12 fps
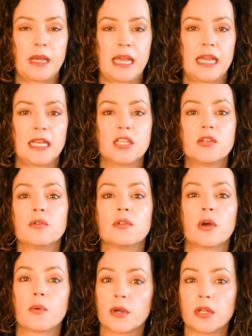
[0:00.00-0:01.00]
paid to
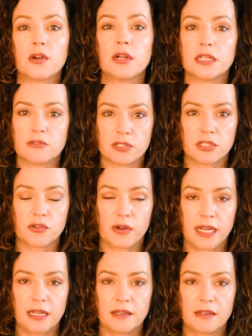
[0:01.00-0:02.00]
lower your interest
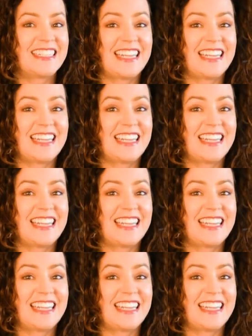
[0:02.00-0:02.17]
rate.